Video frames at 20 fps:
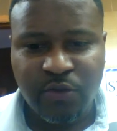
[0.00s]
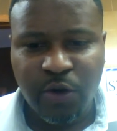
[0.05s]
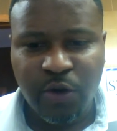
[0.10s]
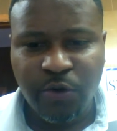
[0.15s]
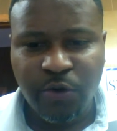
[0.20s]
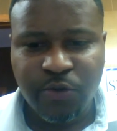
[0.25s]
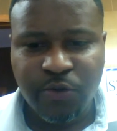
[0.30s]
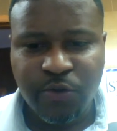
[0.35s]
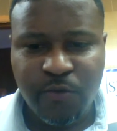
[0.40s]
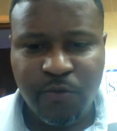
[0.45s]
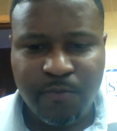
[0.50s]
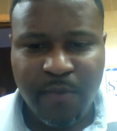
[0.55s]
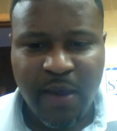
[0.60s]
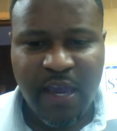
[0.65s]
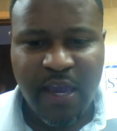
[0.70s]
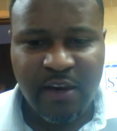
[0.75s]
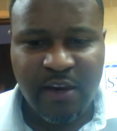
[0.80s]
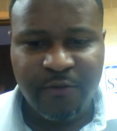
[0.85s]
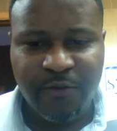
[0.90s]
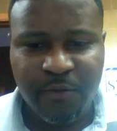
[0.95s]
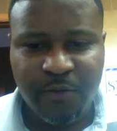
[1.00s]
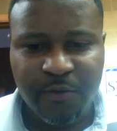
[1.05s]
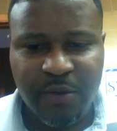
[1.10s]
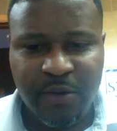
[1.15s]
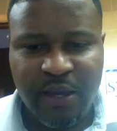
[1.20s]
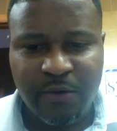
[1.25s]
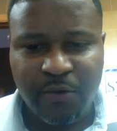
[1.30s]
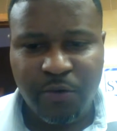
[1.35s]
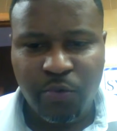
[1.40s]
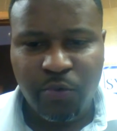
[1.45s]
those who made it from
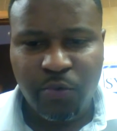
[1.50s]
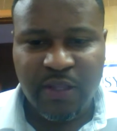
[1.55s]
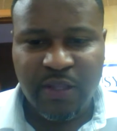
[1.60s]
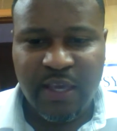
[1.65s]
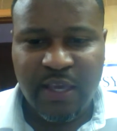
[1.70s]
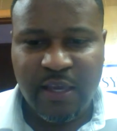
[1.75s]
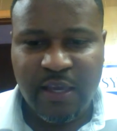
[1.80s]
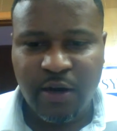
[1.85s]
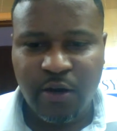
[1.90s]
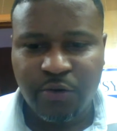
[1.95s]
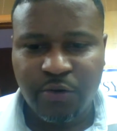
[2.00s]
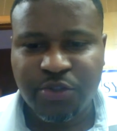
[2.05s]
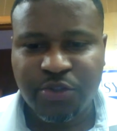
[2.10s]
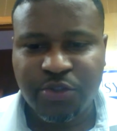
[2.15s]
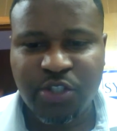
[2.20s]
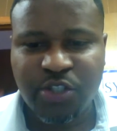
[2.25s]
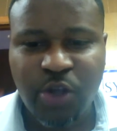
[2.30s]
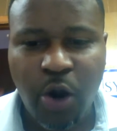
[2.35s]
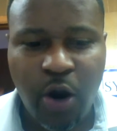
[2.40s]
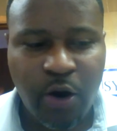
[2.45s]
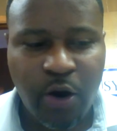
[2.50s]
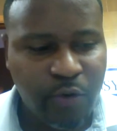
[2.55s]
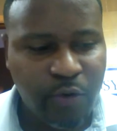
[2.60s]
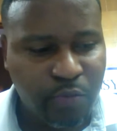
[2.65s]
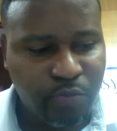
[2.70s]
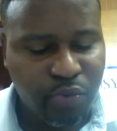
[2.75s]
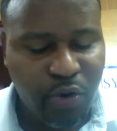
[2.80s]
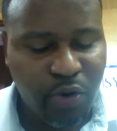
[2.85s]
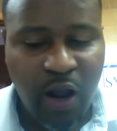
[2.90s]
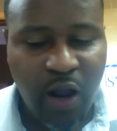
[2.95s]
Gary with their own star
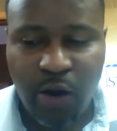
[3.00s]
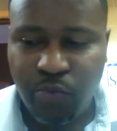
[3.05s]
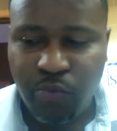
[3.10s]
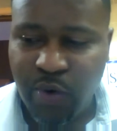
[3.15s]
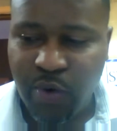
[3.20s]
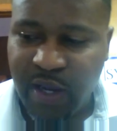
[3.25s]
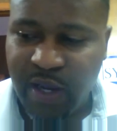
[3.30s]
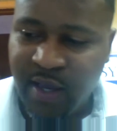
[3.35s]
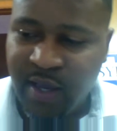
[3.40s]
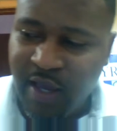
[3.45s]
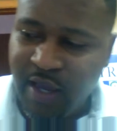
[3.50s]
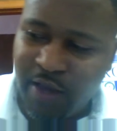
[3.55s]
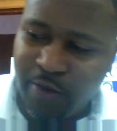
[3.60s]
on Broadway.